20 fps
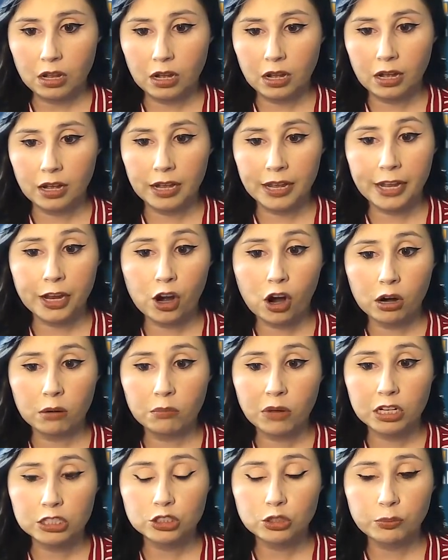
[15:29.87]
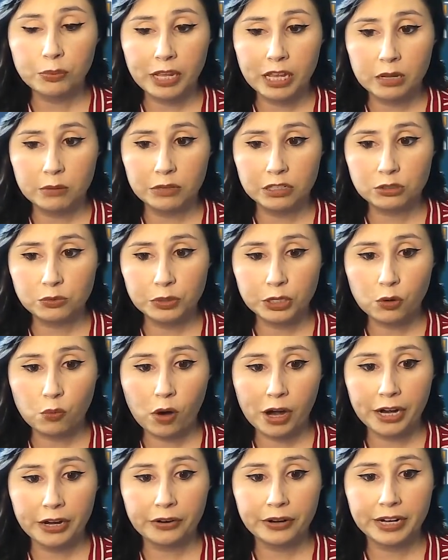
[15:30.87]
AR module payments
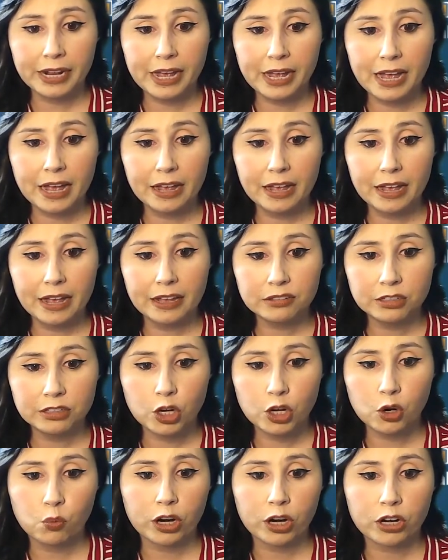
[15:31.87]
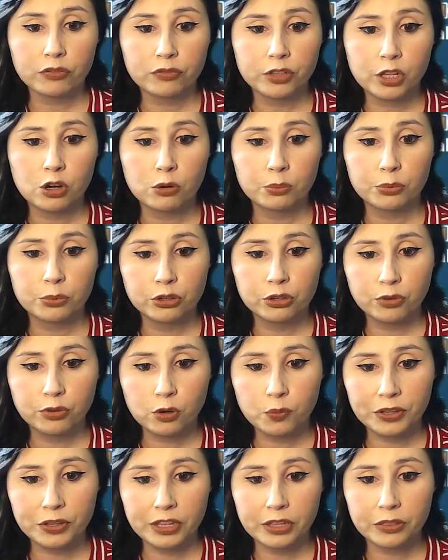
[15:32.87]
requiring SEO workflow
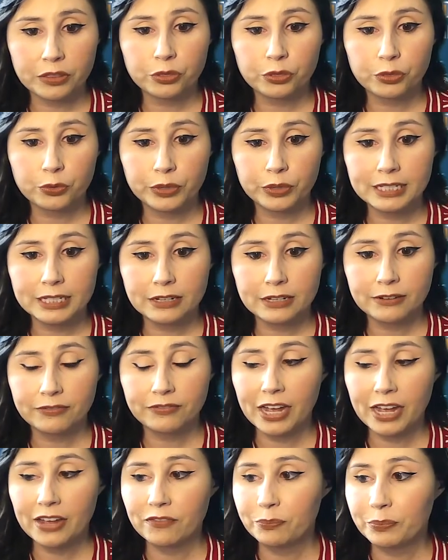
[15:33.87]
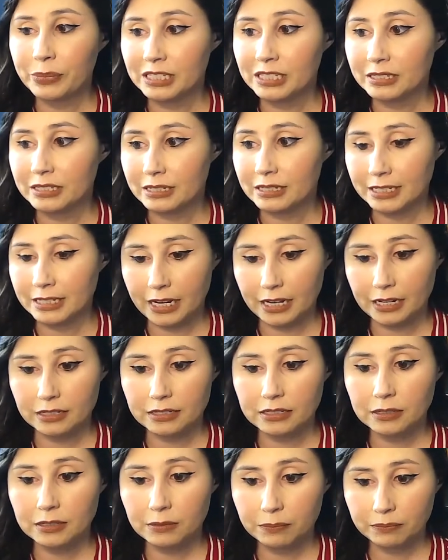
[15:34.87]
approval within 3 to 5 business
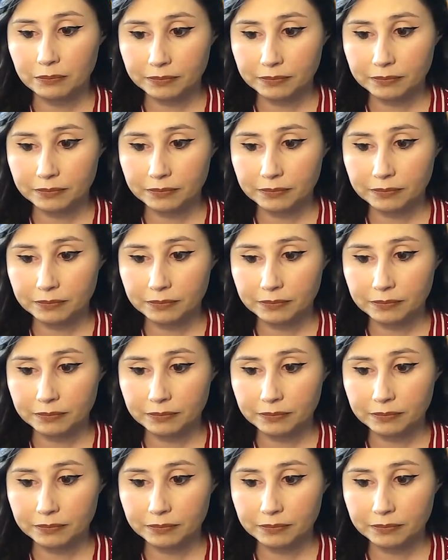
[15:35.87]
days.